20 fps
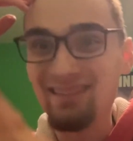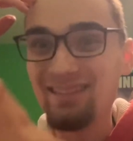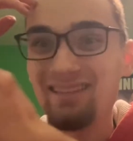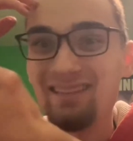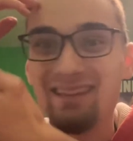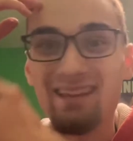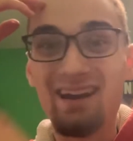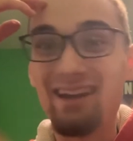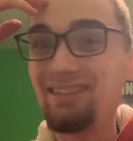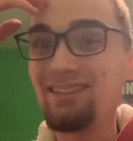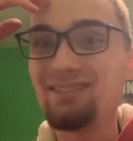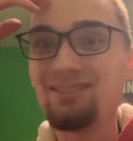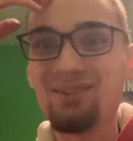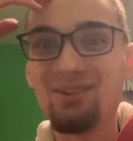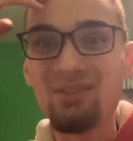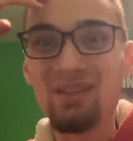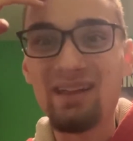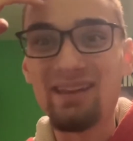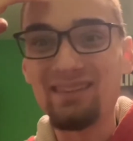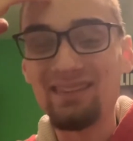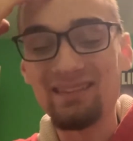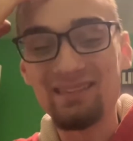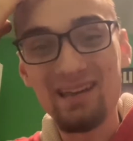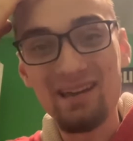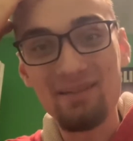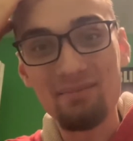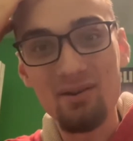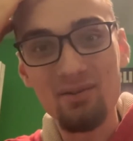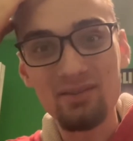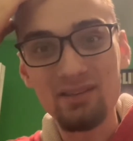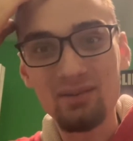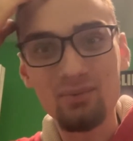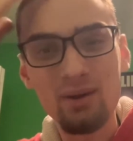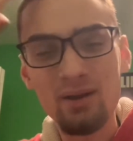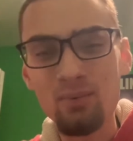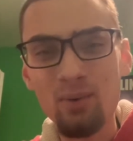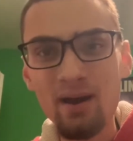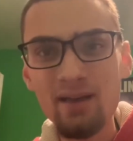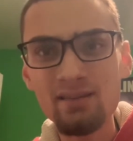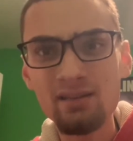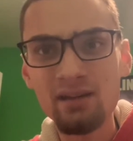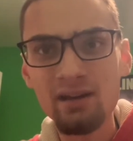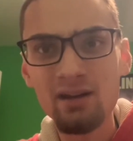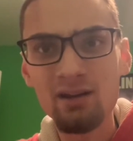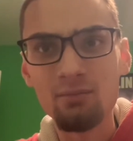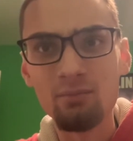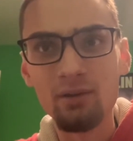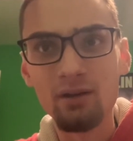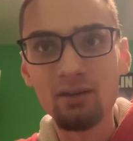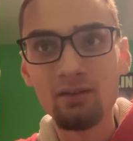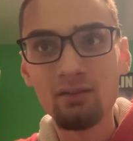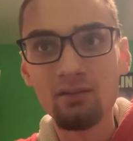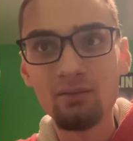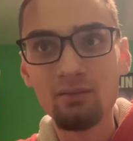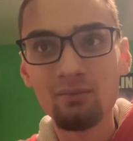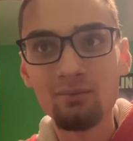And I didn't know that at the time. I was like, wait, why is it Arabic?